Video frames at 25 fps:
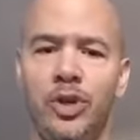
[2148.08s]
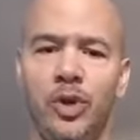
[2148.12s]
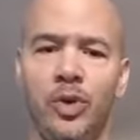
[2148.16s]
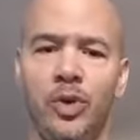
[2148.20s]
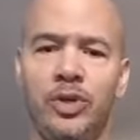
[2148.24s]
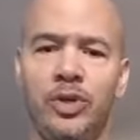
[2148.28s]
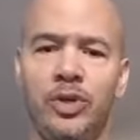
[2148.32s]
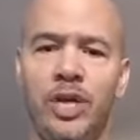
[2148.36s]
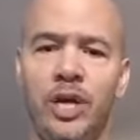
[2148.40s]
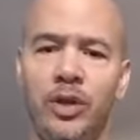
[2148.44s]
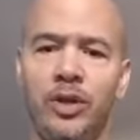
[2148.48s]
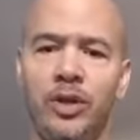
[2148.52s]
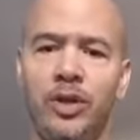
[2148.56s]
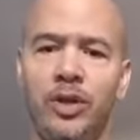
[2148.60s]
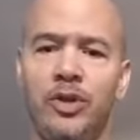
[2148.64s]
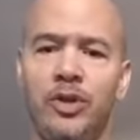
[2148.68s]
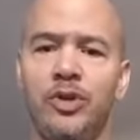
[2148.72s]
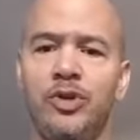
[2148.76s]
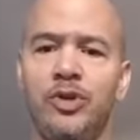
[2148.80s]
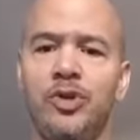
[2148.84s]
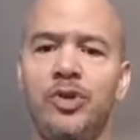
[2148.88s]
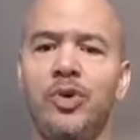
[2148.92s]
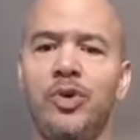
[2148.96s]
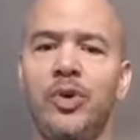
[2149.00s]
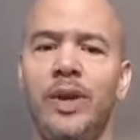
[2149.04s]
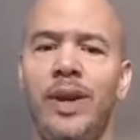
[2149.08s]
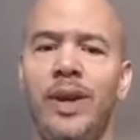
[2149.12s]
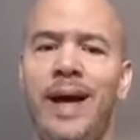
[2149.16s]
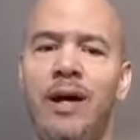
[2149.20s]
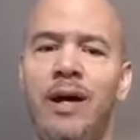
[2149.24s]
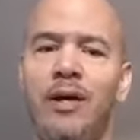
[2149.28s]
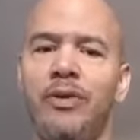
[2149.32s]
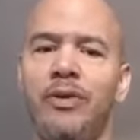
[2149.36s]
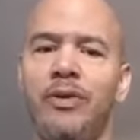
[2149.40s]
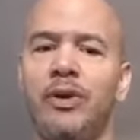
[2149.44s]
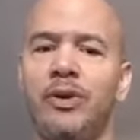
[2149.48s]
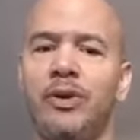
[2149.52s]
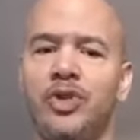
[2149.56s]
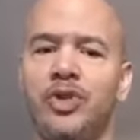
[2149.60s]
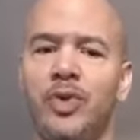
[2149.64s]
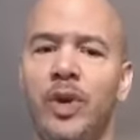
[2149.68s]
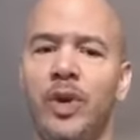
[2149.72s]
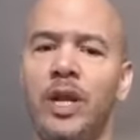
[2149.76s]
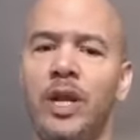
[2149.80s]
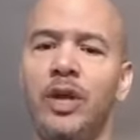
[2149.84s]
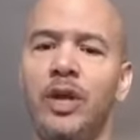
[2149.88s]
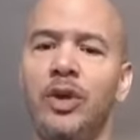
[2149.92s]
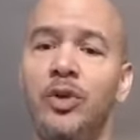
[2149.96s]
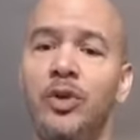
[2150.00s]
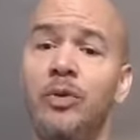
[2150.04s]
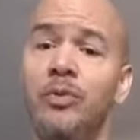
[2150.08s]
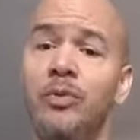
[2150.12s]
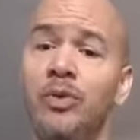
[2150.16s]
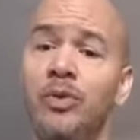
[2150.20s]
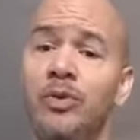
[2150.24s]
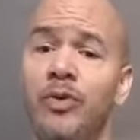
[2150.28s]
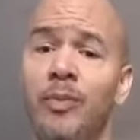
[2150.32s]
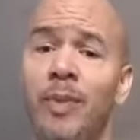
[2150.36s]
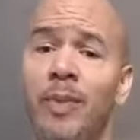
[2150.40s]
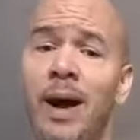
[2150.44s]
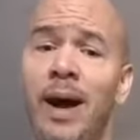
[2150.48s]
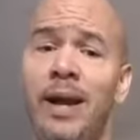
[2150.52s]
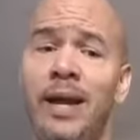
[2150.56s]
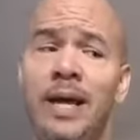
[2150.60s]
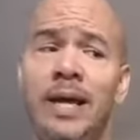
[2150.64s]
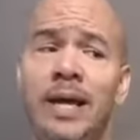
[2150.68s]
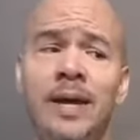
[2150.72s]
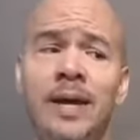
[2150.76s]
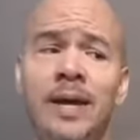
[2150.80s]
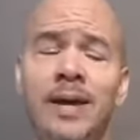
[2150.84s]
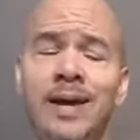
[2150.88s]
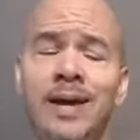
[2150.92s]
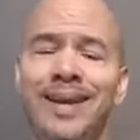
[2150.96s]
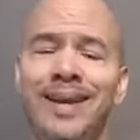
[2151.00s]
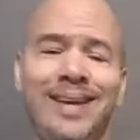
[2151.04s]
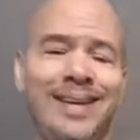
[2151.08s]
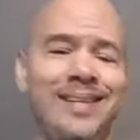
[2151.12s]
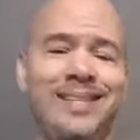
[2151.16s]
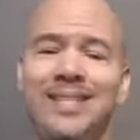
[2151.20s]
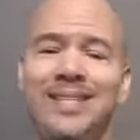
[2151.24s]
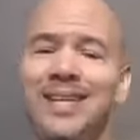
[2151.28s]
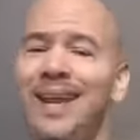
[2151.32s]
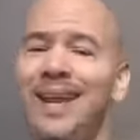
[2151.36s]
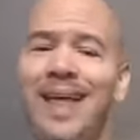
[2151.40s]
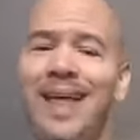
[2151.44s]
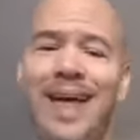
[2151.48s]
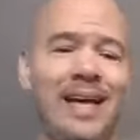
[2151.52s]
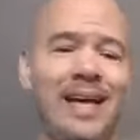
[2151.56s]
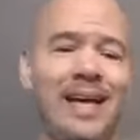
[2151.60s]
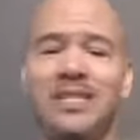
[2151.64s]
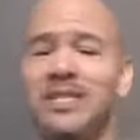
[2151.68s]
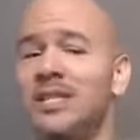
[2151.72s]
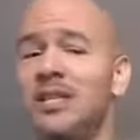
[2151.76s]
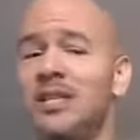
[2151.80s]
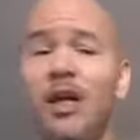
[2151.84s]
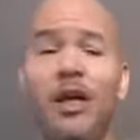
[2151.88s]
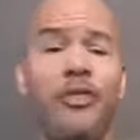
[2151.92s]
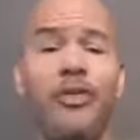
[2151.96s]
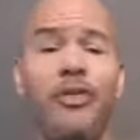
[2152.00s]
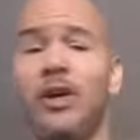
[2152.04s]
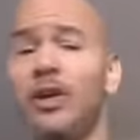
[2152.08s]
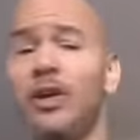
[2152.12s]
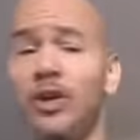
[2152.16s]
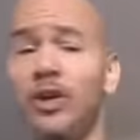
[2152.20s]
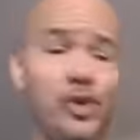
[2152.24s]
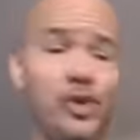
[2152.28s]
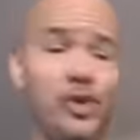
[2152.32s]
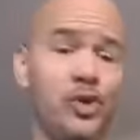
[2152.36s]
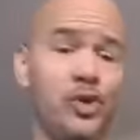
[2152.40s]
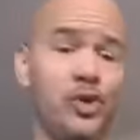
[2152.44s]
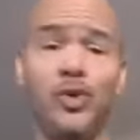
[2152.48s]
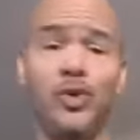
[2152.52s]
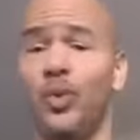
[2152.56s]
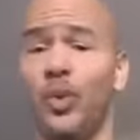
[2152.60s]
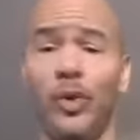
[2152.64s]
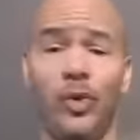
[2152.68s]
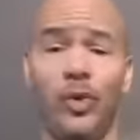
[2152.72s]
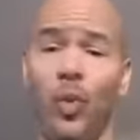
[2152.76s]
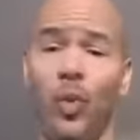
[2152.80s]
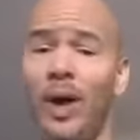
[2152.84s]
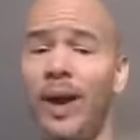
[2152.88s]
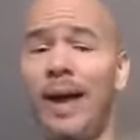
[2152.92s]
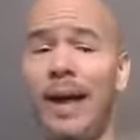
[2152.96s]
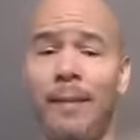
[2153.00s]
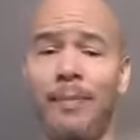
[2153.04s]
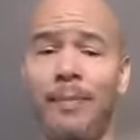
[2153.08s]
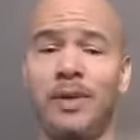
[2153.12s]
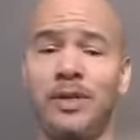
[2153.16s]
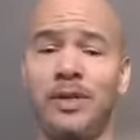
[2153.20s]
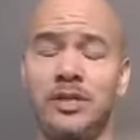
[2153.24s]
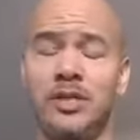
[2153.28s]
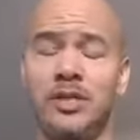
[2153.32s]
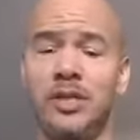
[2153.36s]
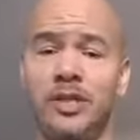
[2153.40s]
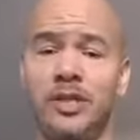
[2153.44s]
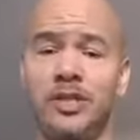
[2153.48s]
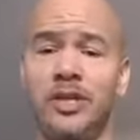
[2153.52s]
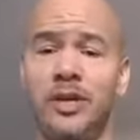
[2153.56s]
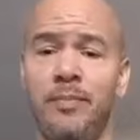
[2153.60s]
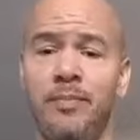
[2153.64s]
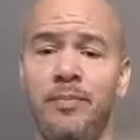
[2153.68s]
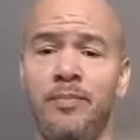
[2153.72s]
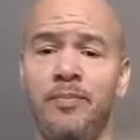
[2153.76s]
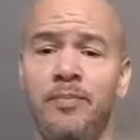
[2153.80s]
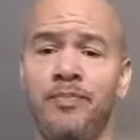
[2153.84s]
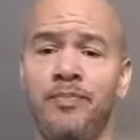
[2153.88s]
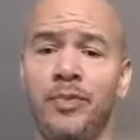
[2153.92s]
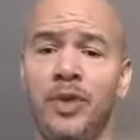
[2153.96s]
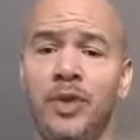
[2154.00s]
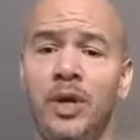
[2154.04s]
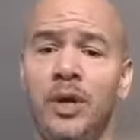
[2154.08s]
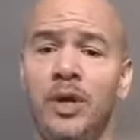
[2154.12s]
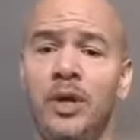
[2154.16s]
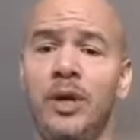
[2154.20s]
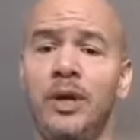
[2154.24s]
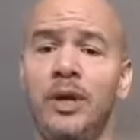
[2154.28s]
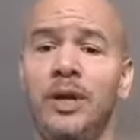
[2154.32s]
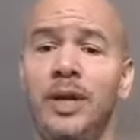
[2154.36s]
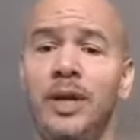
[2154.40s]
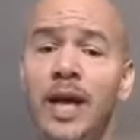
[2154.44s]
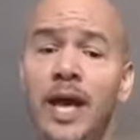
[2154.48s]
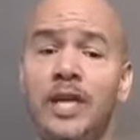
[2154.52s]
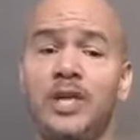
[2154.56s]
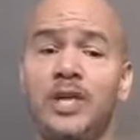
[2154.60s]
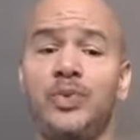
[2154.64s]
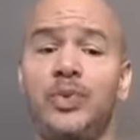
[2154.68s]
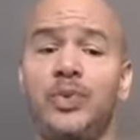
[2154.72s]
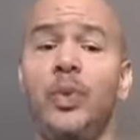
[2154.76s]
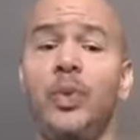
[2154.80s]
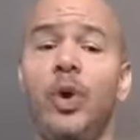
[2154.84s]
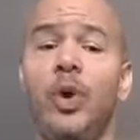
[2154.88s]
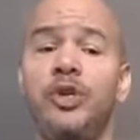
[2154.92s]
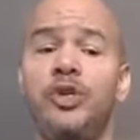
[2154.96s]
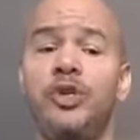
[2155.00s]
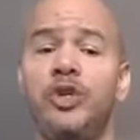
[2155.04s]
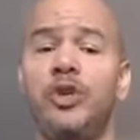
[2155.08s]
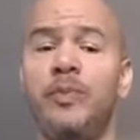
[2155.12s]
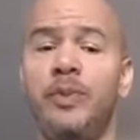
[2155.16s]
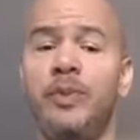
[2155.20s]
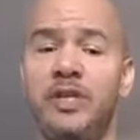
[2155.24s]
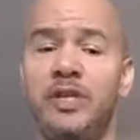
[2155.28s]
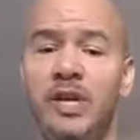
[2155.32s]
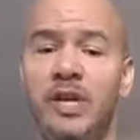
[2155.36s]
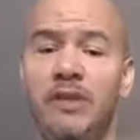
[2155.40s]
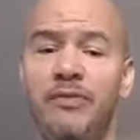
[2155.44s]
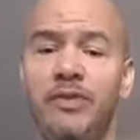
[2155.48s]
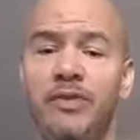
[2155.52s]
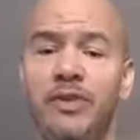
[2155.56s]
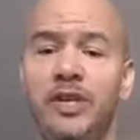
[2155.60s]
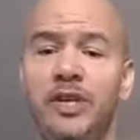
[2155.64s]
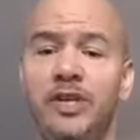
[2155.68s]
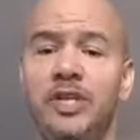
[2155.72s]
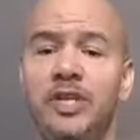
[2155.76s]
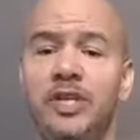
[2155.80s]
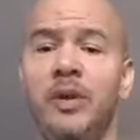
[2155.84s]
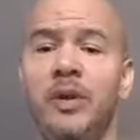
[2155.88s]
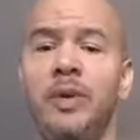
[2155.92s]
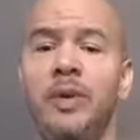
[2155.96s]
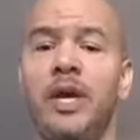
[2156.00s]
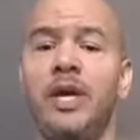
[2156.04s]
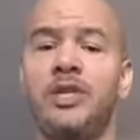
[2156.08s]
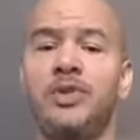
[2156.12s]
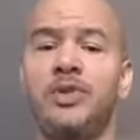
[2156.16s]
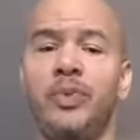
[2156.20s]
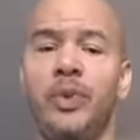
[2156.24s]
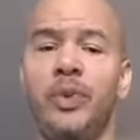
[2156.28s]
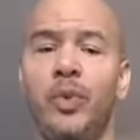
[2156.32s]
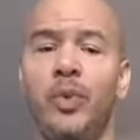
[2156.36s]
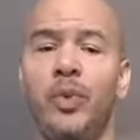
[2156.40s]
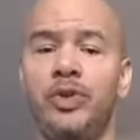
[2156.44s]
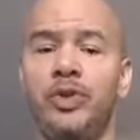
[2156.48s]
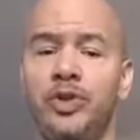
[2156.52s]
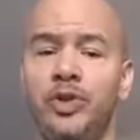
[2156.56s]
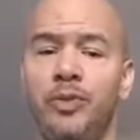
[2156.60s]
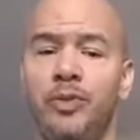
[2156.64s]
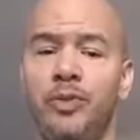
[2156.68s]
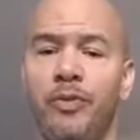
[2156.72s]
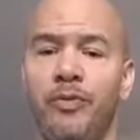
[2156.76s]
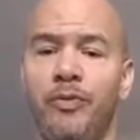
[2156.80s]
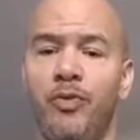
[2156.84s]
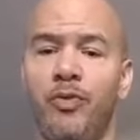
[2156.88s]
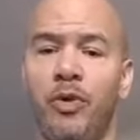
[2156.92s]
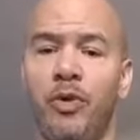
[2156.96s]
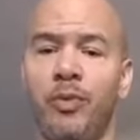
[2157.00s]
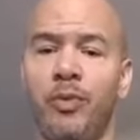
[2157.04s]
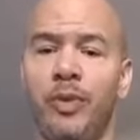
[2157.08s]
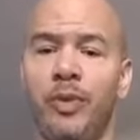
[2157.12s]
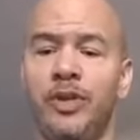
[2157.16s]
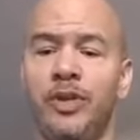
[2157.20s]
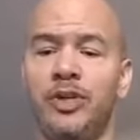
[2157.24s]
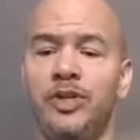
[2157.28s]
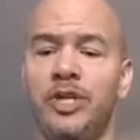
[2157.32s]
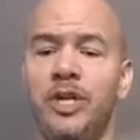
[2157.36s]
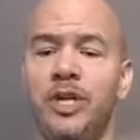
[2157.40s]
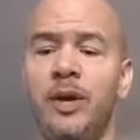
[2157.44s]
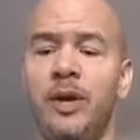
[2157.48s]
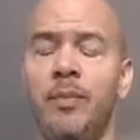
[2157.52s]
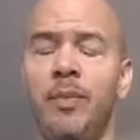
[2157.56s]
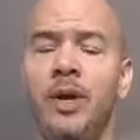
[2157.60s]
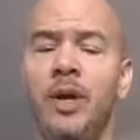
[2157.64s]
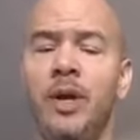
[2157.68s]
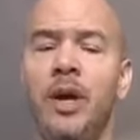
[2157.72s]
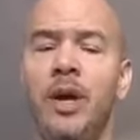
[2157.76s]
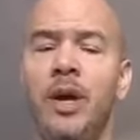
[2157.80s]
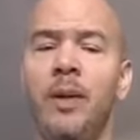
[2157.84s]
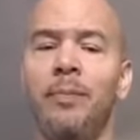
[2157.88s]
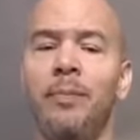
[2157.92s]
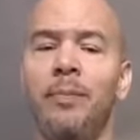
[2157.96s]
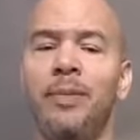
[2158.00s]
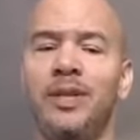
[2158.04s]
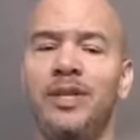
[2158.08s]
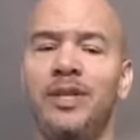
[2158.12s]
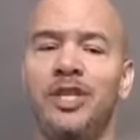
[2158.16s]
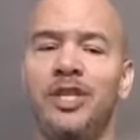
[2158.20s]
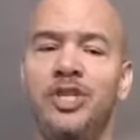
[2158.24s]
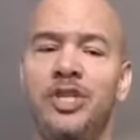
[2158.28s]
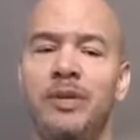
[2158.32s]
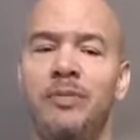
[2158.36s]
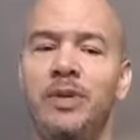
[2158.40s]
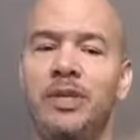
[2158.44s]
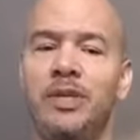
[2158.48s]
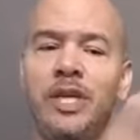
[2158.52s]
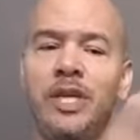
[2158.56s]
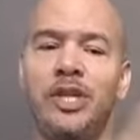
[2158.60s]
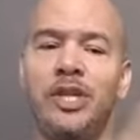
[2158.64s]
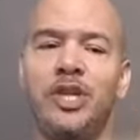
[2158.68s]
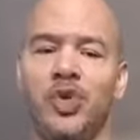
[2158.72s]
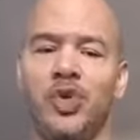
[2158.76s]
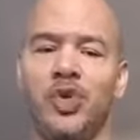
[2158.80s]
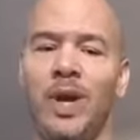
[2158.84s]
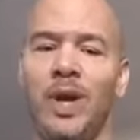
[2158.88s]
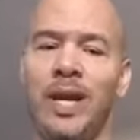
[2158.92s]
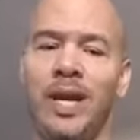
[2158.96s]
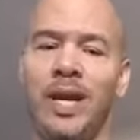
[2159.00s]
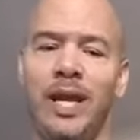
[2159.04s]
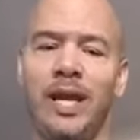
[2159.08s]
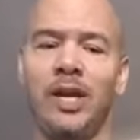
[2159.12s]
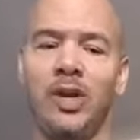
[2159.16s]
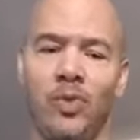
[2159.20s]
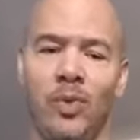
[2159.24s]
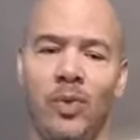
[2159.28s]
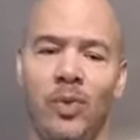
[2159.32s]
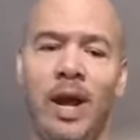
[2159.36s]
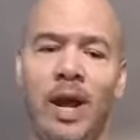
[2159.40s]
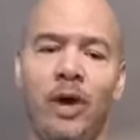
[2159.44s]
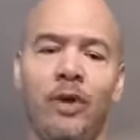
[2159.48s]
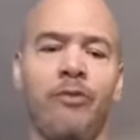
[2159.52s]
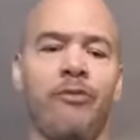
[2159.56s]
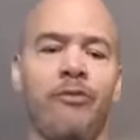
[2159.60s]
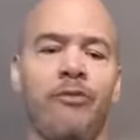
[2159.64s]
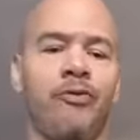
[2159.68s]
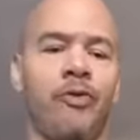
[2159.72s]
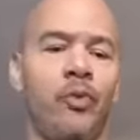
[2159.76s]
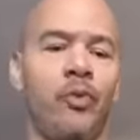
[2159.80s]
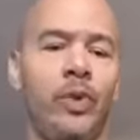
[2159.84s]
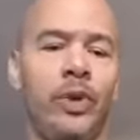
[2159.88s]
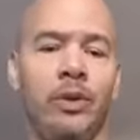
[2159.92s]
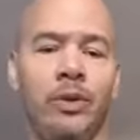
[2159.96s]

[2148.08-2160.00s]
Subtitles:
telling you to do and how they're training you to move your body has nothing to do with what happens in the gym. Yes, we want you to be safe in the gym. Yes, we want you to perform in the gym, but the gym is a training ground for real